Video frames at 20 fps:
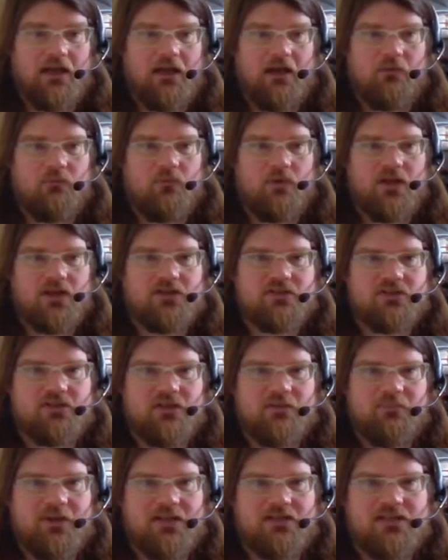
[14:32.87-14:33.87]
which
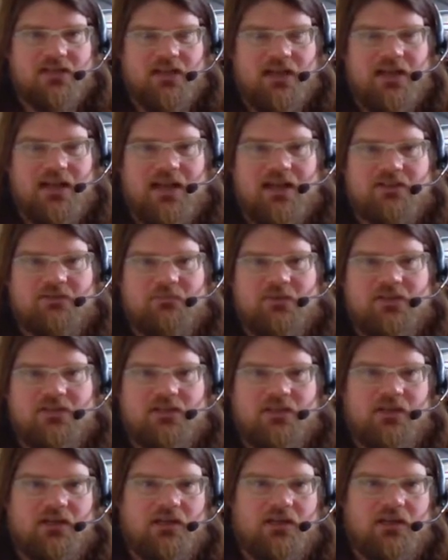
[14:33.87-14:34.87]
basically allows me
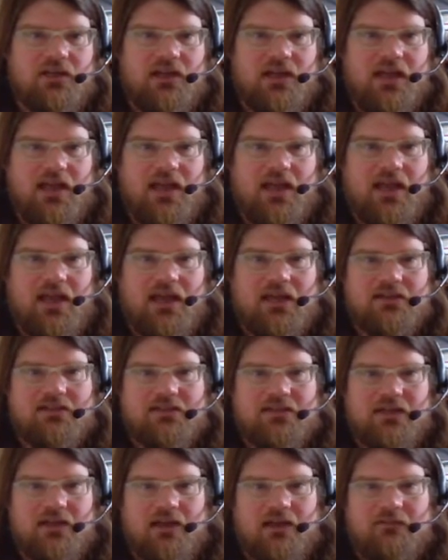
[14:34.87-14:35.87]
to add
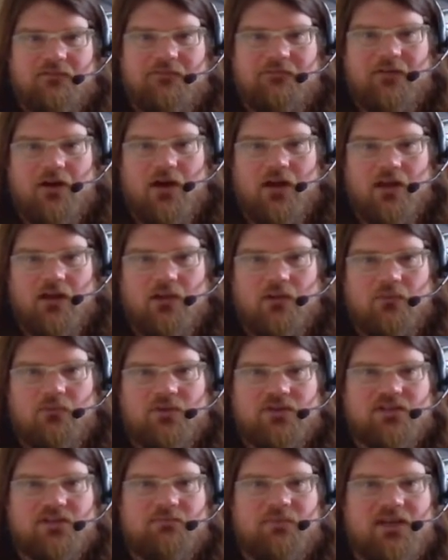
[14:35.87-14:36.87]
a file
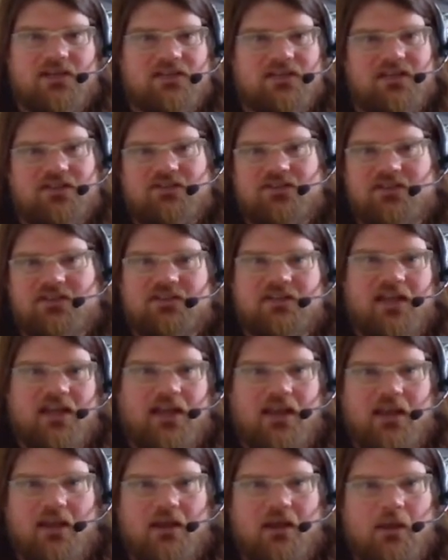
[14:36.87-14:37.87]
which is basically just
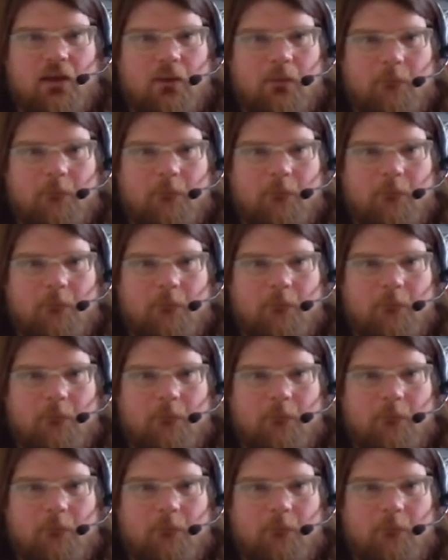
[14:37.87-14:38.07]
a